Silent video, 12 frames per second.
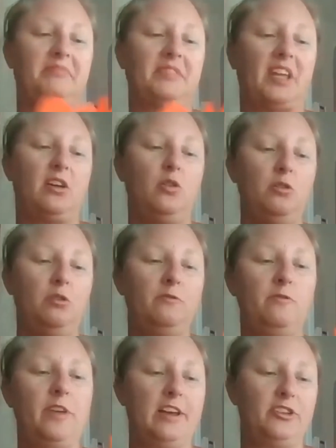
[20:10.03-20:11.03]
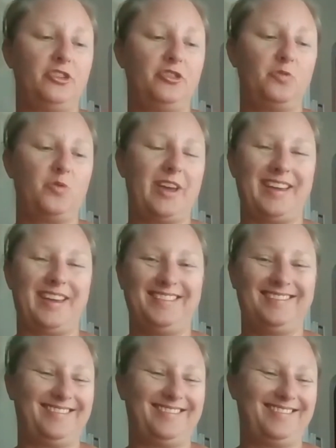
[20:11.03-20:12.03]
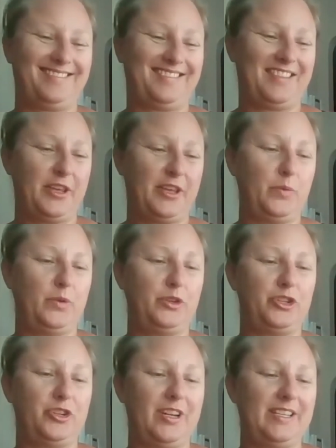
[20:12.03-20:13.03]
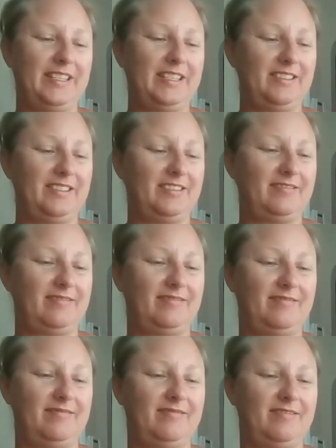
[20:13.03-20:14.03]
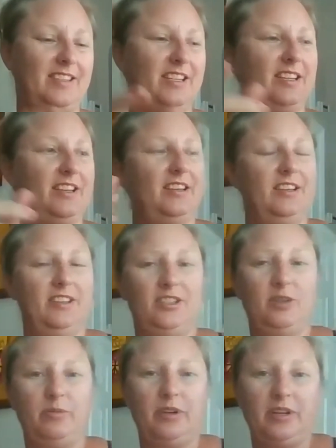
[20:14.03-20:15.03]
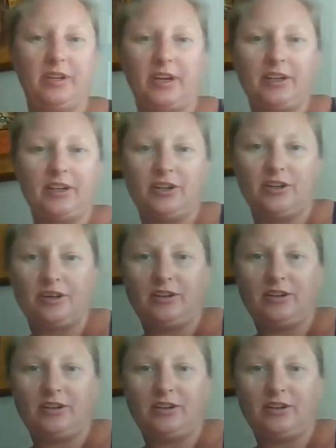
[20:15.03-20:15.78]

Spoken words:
Old-fashioned way, we'll trace it. So put it on your